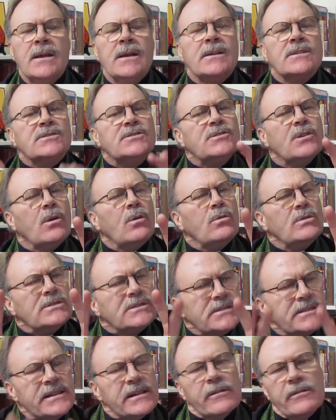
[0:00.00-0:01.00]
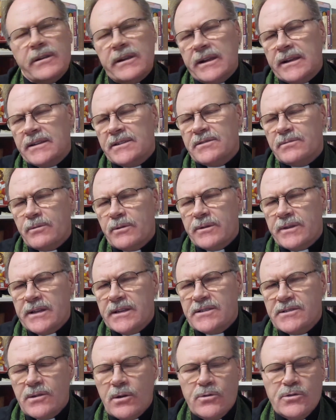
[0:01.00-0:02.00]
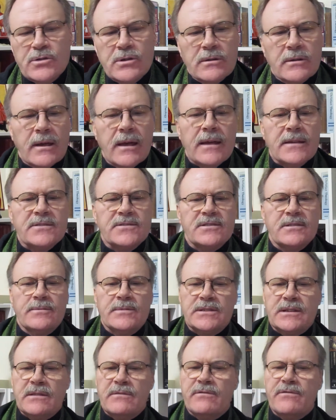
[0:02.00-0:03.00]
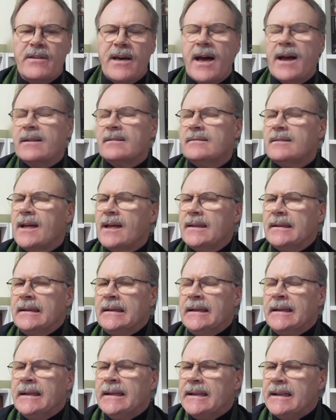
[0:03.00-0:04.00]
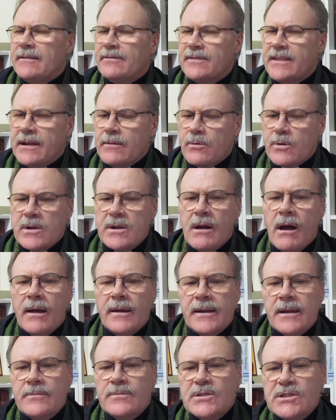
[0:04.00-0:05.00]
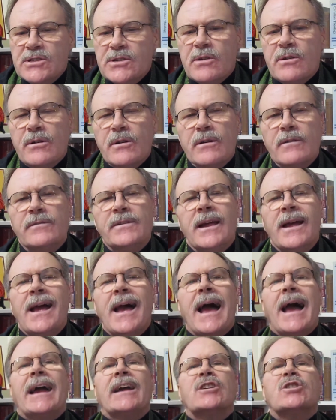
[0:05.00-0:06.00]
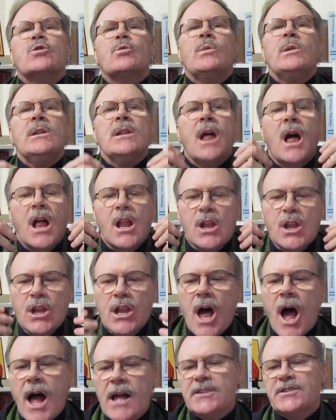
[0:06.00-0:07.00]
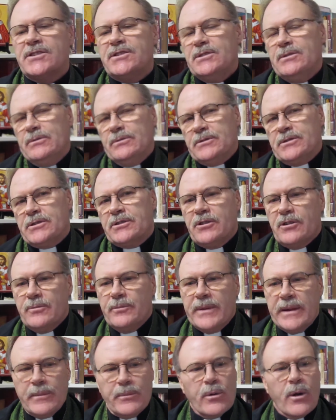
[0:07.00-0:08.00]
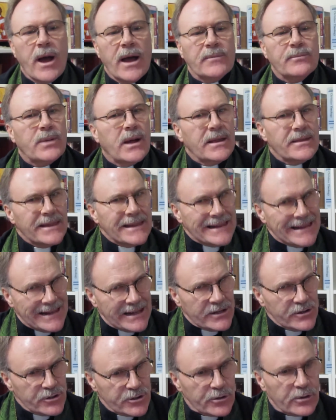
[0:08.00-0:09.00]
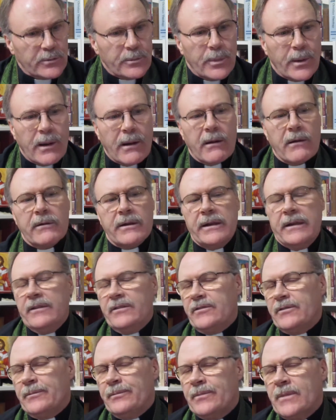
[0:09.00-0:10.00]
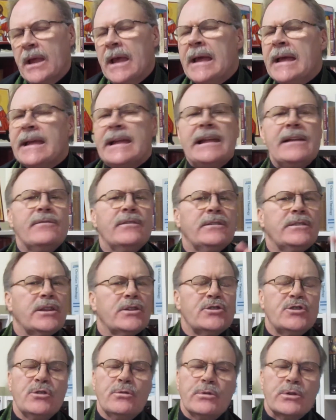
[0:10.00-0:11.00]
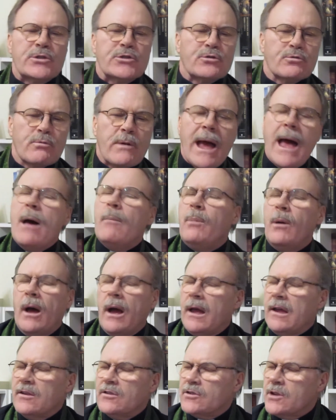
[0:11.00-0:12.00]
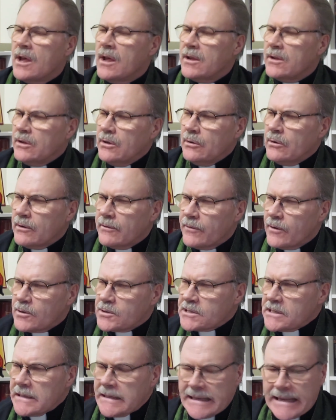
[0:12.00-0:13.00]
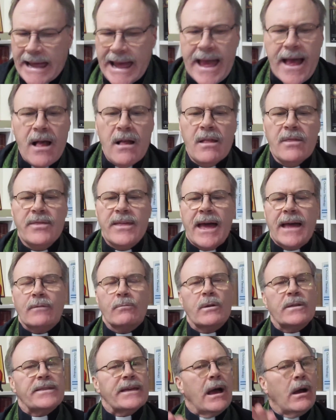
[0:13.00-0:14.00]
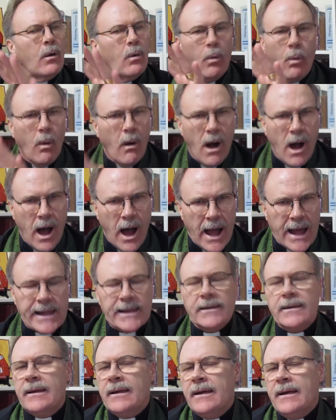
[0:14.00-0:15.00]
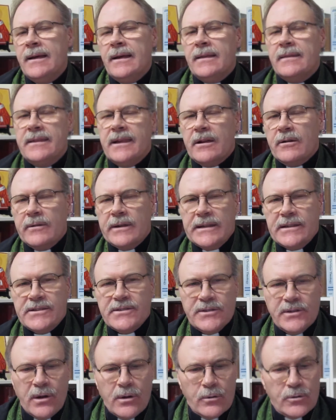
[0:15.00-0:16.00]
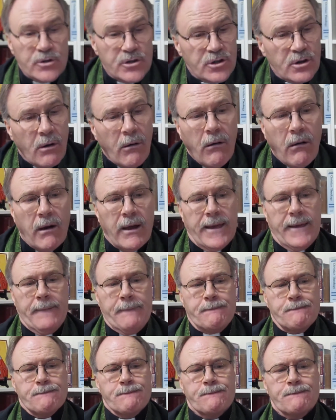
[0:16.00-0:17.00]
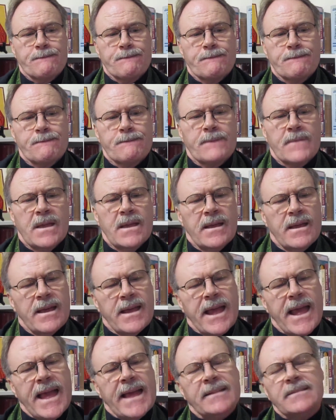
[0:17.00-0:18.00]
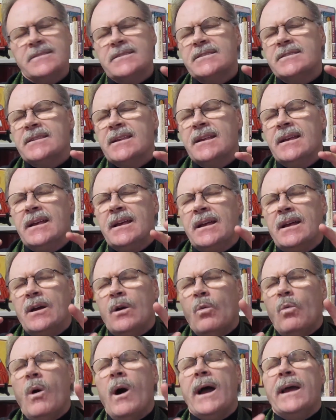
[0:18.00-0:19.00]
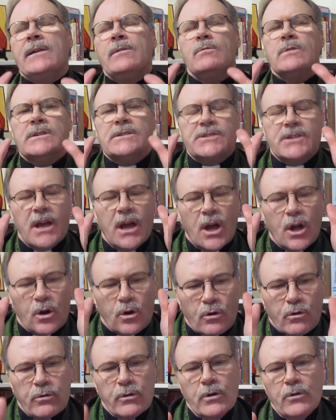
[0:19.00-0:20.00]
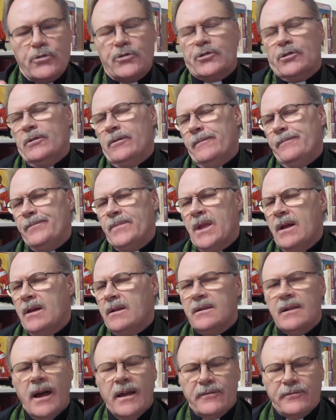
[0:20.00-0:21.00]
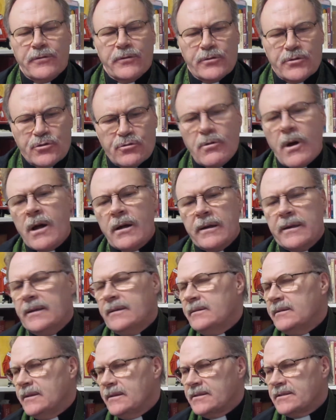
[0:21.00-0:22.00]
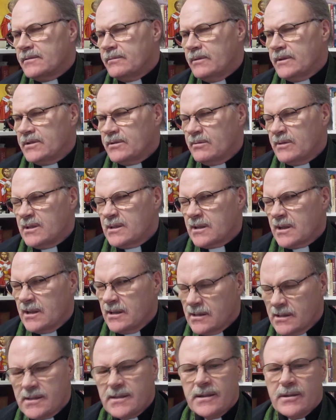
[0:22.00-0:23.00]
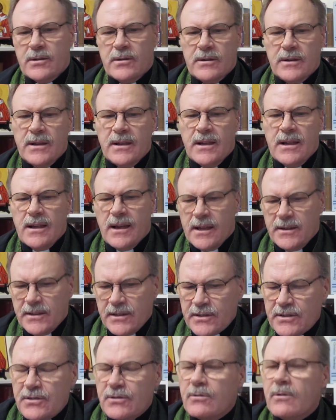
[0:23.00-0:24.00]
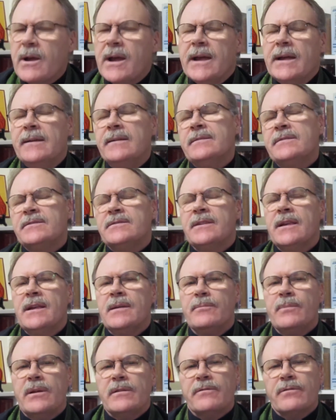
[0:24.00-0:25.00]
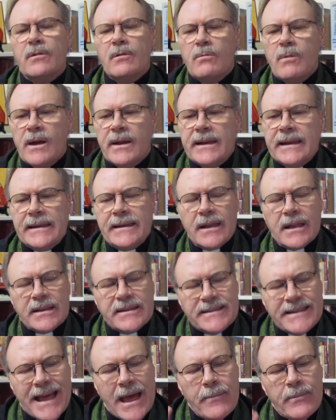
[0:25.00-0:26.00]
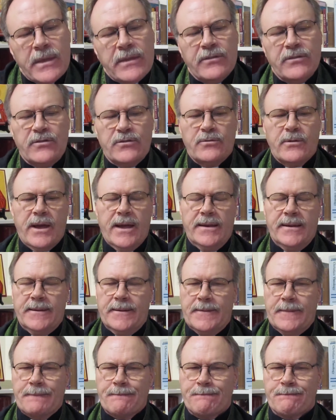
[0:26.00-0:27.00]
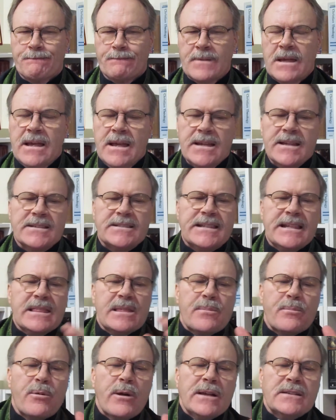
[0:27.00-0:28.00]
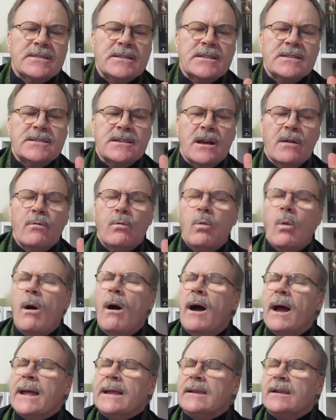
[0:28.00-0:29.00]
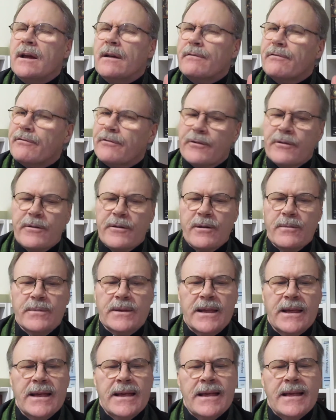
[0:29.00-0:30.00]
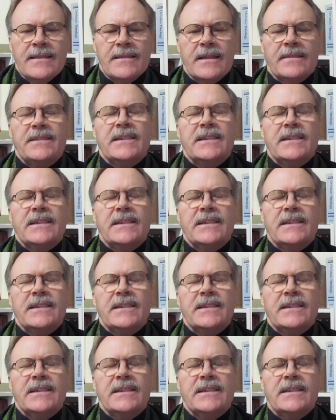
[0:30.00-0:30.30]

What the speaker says: So serious were these social customs, in fact, that if they were not observed, actual lawsuits could be brought by the injured parties. Even the Jewish rabbis universally held that without wine, there is no joy. Hence, wine was crucial, not for drunkenness, which was considered a disgrace, but for what it demonstrated. You see, the presence of wine affirmed that